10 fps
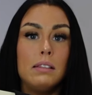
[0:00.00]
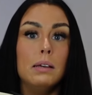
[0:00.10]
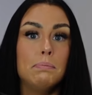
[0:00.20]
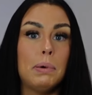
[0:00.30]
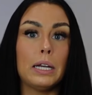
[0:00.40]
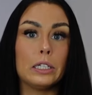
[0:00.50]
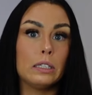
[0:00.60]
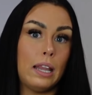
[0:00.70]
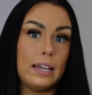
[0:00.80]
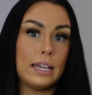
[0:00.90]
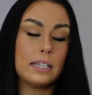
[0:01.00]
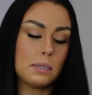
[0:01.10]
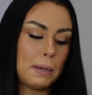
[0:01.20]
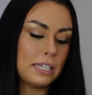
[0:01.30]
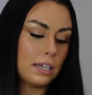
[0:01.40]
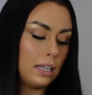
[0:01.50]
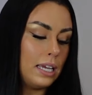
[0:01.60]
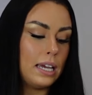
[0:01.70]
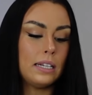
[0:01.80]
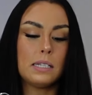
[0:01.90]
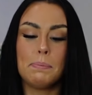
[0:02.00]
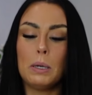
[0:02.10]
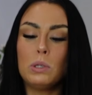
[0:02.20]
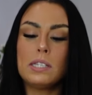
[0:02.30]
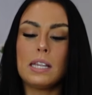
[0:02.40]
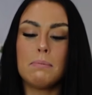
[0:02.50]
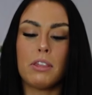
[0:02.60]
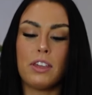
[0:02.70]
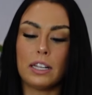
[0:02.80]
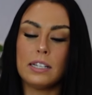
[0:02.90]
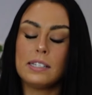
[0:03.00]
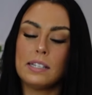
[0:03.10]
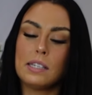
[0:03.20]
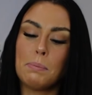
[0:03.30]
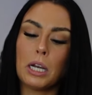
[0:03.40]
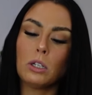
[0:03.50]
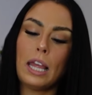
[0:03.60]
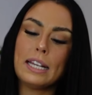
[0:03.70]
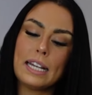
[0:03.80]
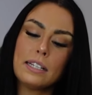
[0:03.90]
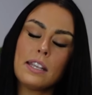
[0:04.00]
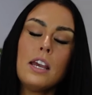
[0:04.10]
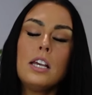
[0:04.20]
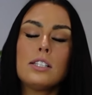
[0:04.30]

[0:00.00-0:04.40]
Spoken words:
the butter leggings basically, and it's about the same thickness as the butter leggings.